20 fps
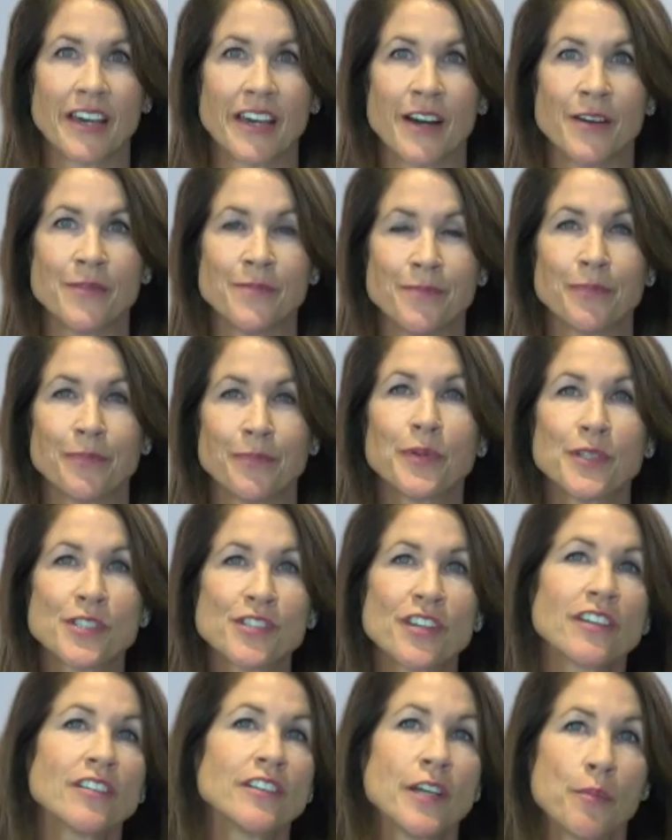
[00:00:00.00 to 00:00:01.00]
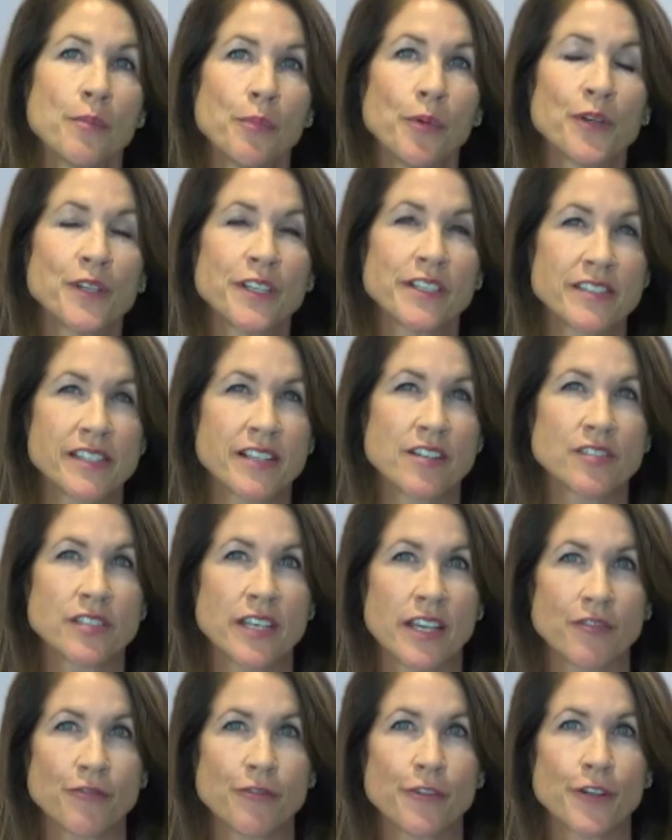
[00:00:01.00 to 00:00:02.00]
Yeah, particularly important, it
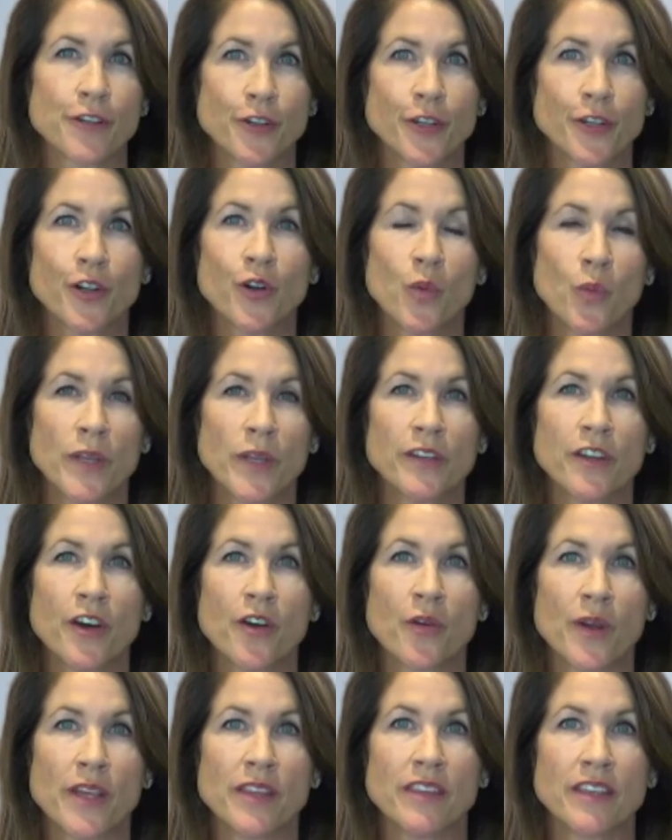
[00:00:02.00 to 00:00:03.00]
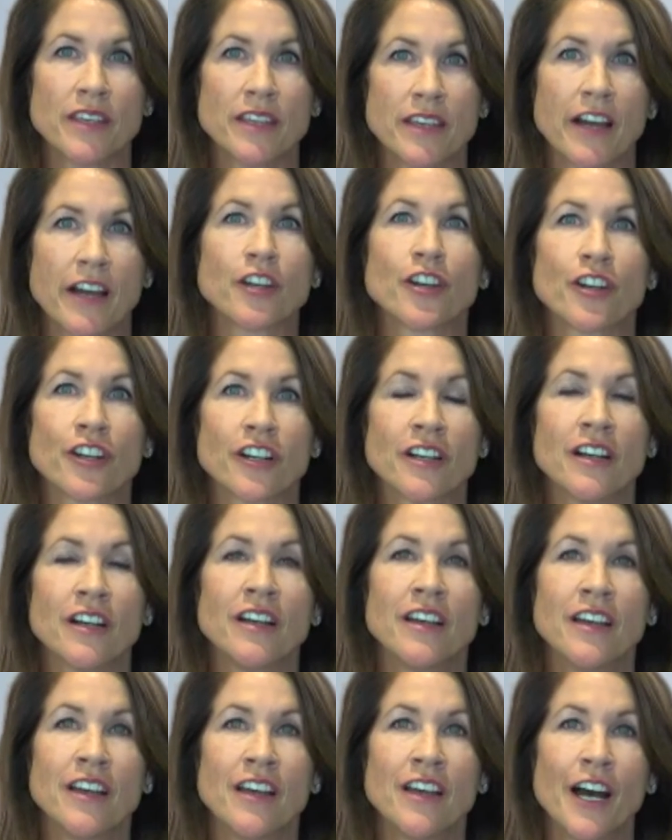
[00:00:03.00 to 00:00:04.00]
sounds like, for a critical window in the younger
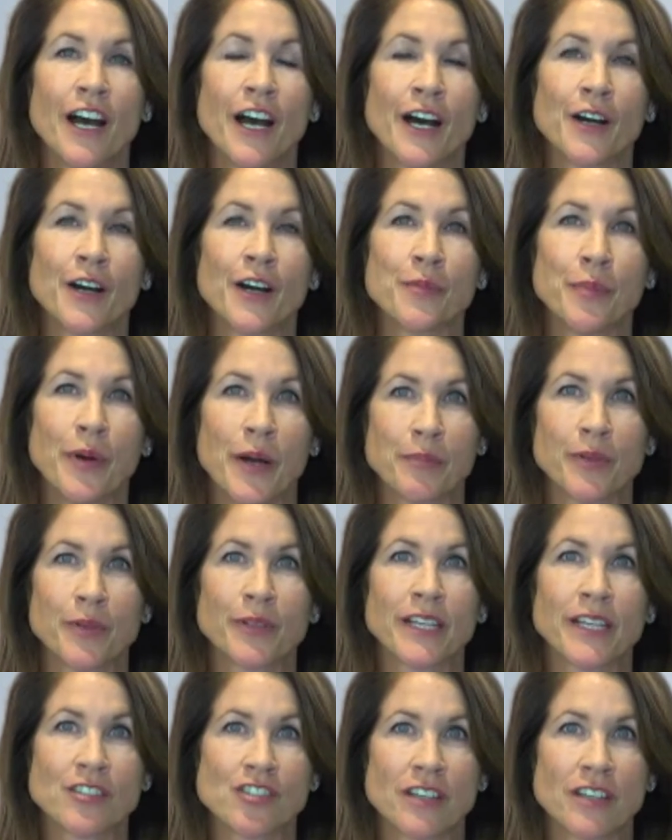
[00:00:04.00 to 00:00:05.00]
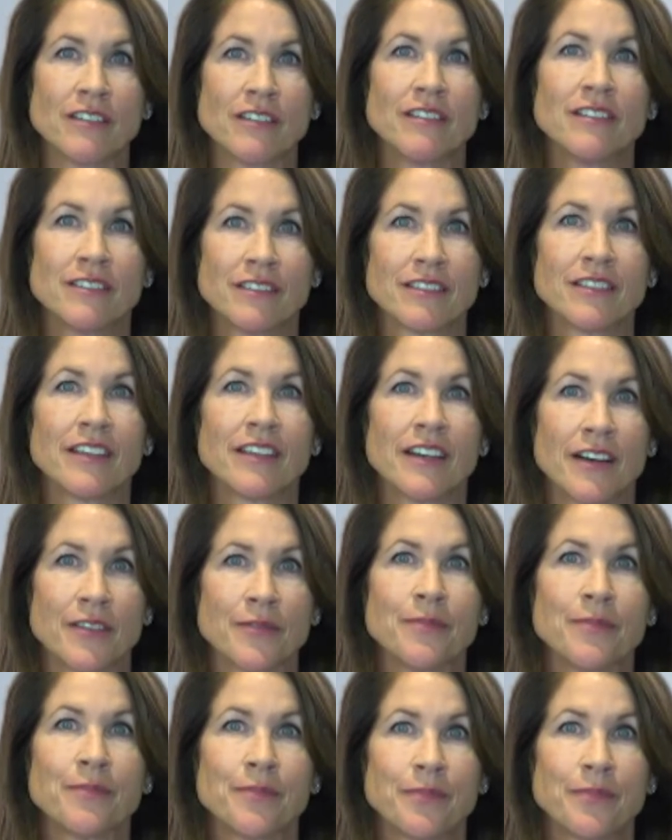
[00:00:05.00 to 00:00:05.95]
population. Yeah.